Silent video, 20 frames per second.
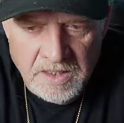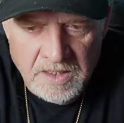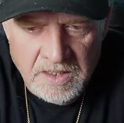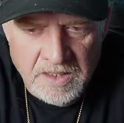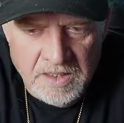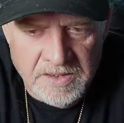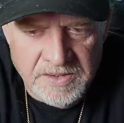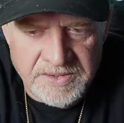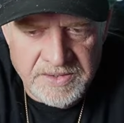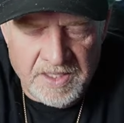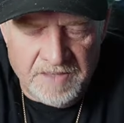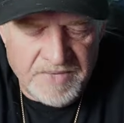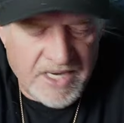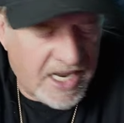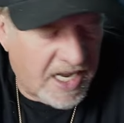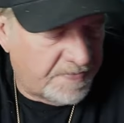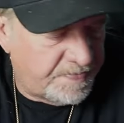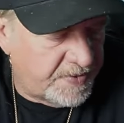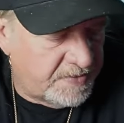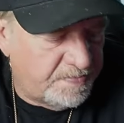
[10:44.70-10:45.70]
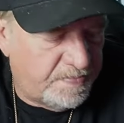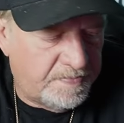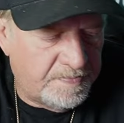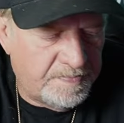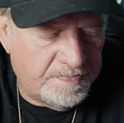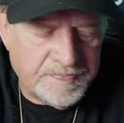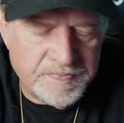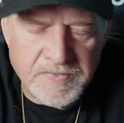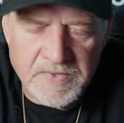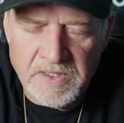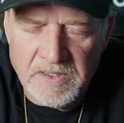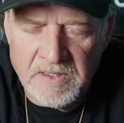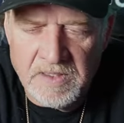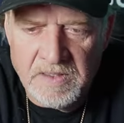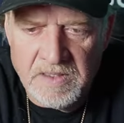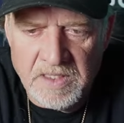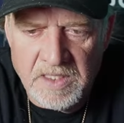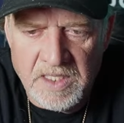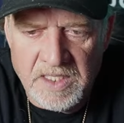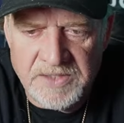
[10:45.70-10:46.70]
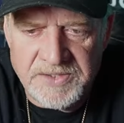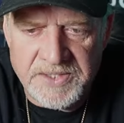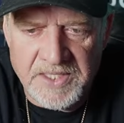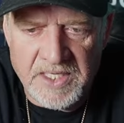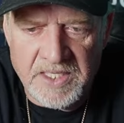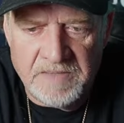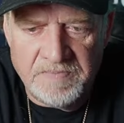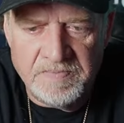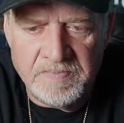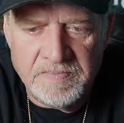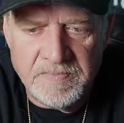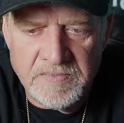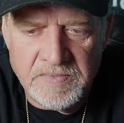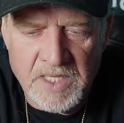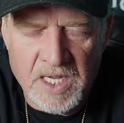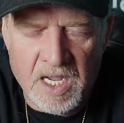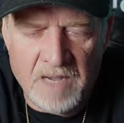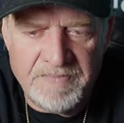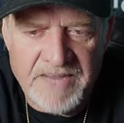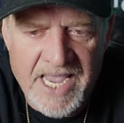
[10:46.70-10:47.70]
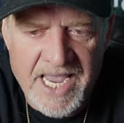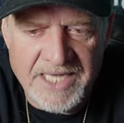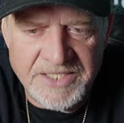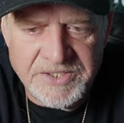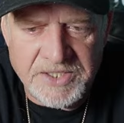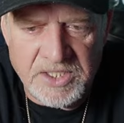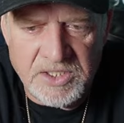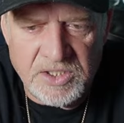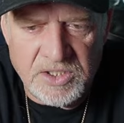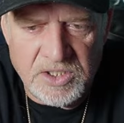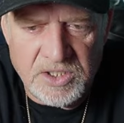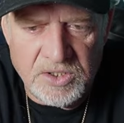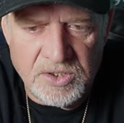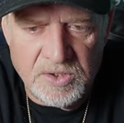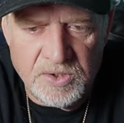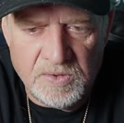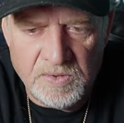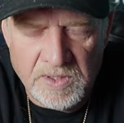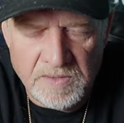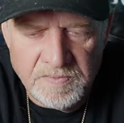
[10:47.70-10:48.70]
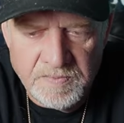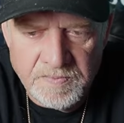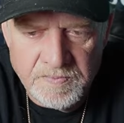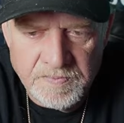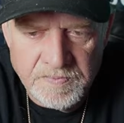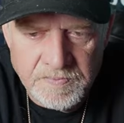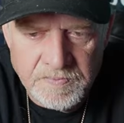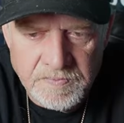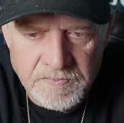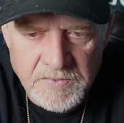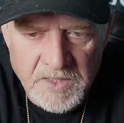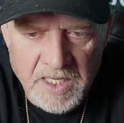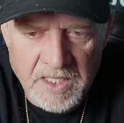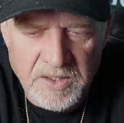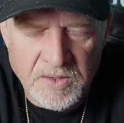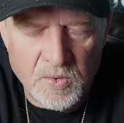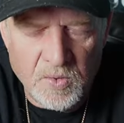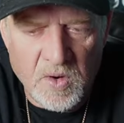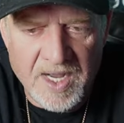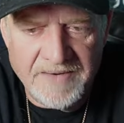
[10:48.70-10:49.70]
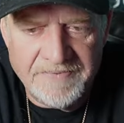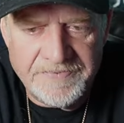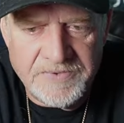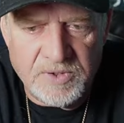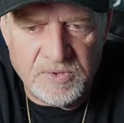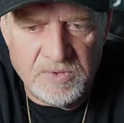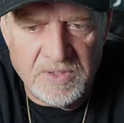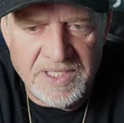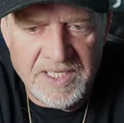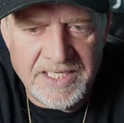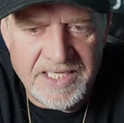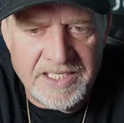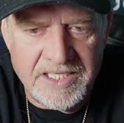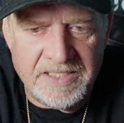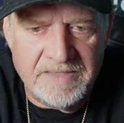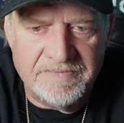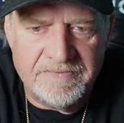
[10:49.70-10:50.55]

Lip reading: Something happened. He said, I'm asking you and your wife to leave.